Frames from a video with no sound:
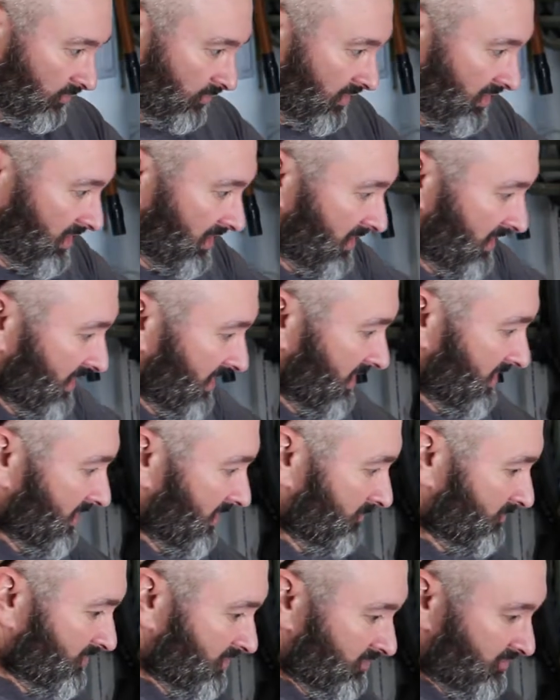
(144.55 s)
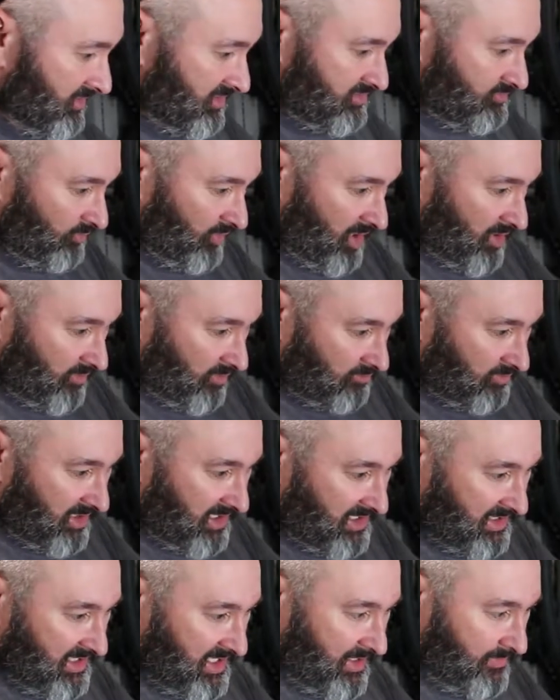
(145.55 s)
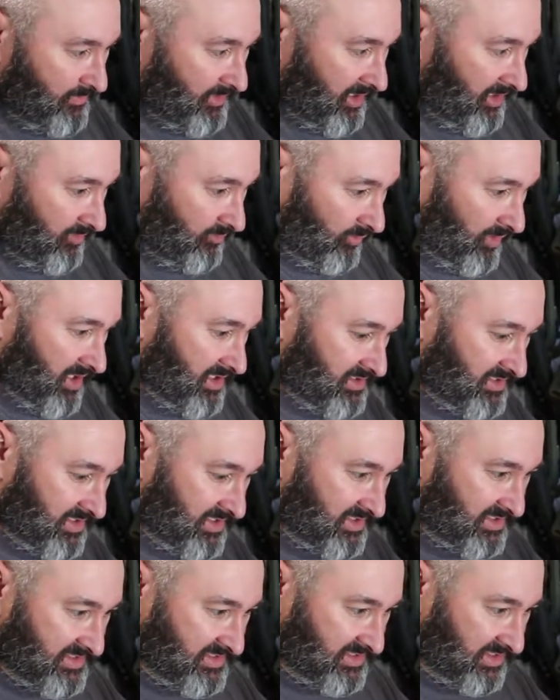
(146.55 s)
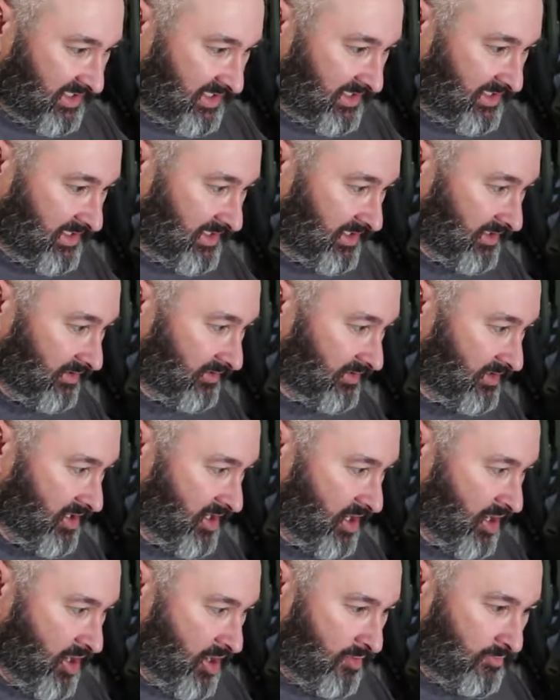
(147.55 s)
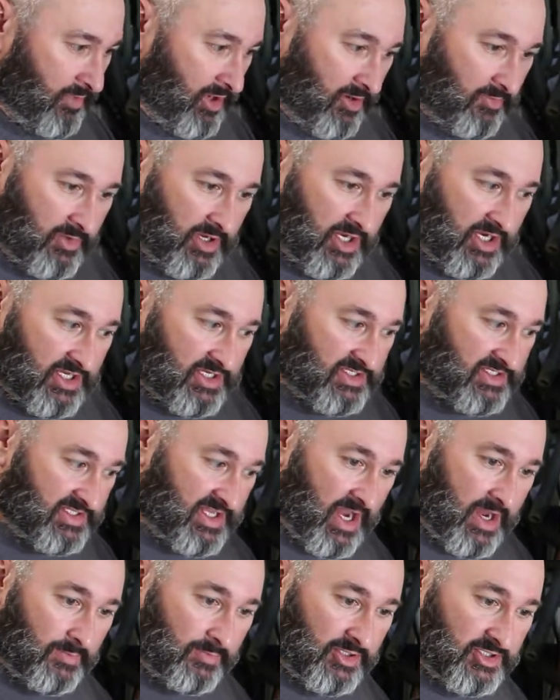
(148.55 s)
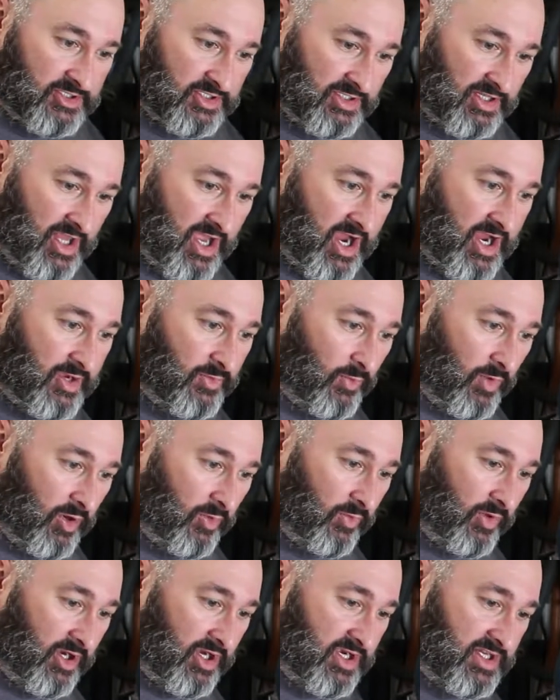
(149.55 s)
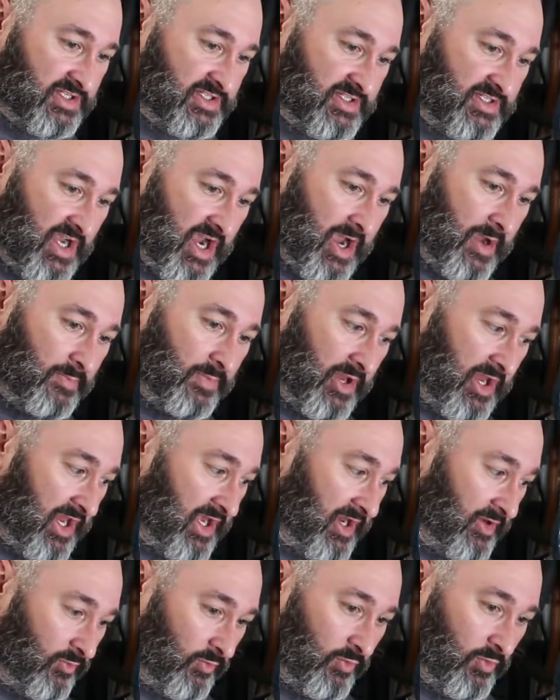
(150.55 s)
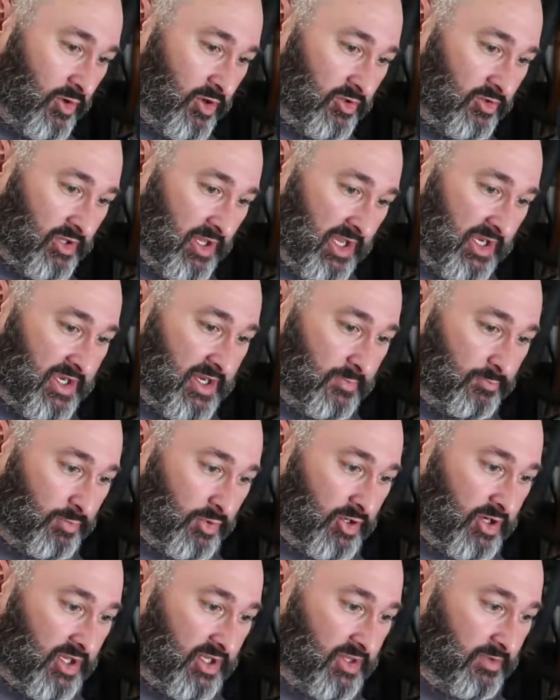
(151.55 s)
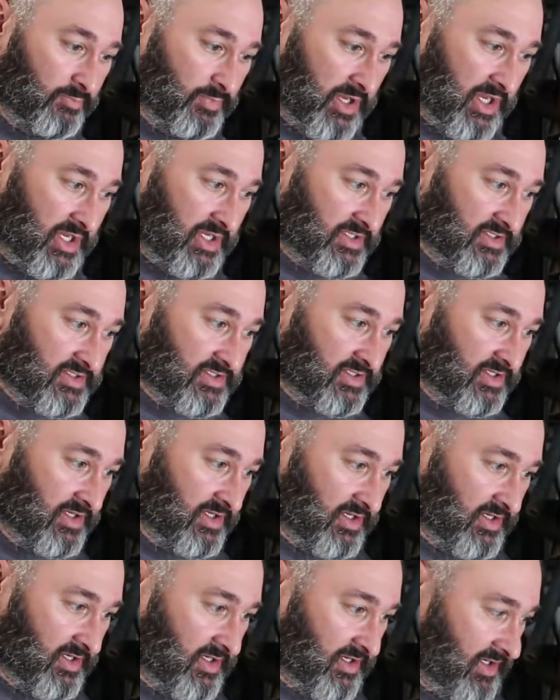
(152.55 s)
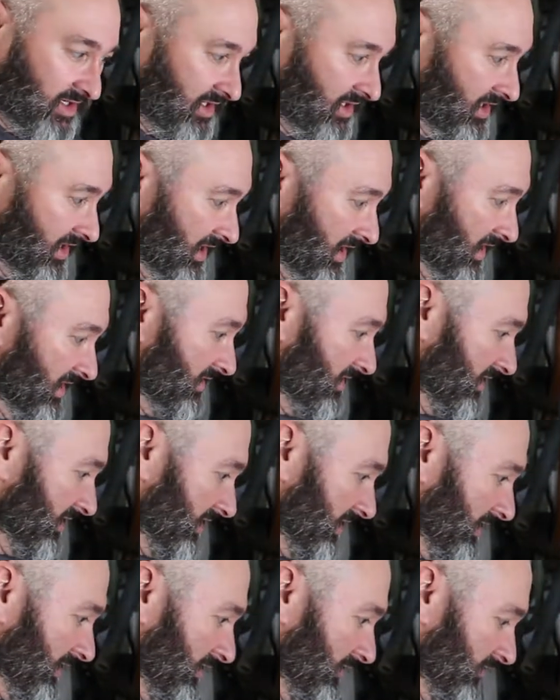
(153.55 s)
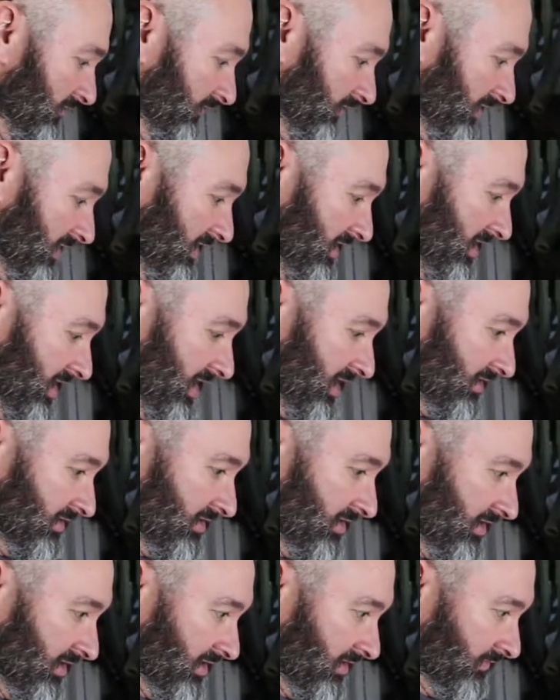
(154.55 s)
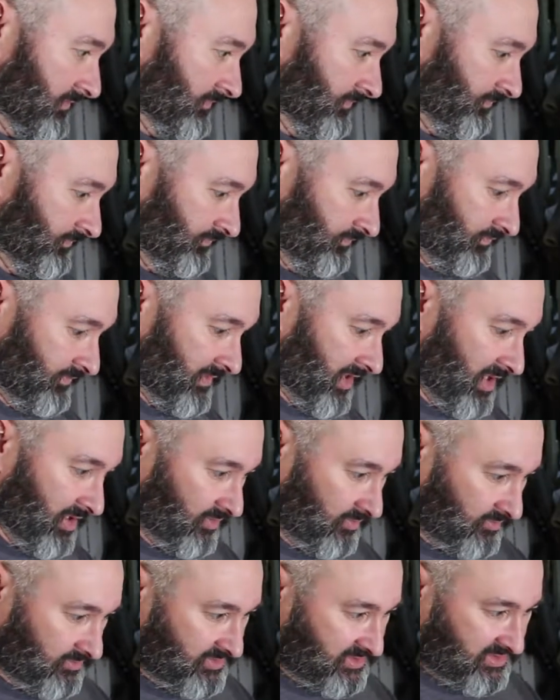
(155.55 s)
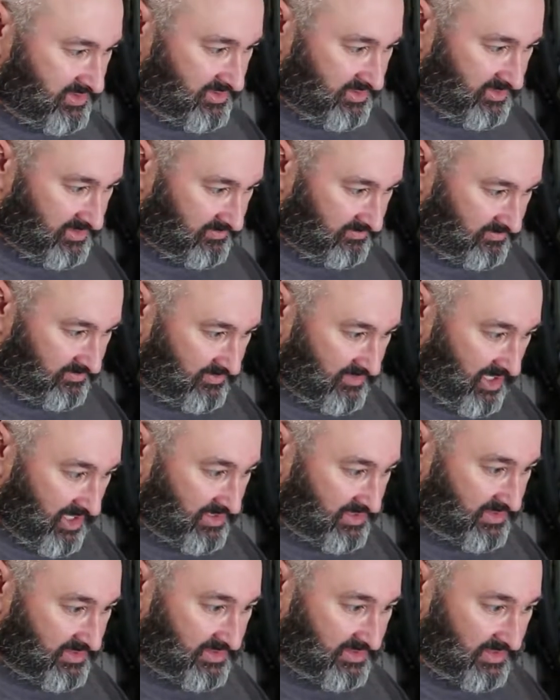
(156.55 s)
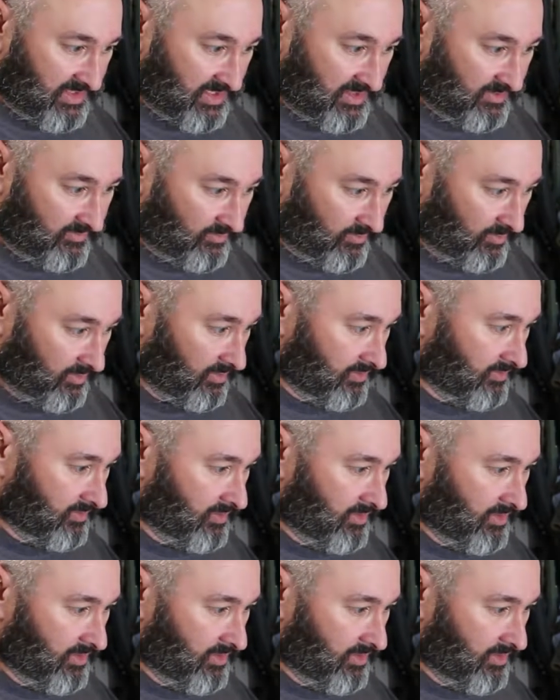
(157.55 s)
What I'm going to end up doing is probably clamping it right to this side here, but I'm going to establish a line where we're going to stop, and then we'll end up putting the pins, and hopefully that holds nice and steady for it.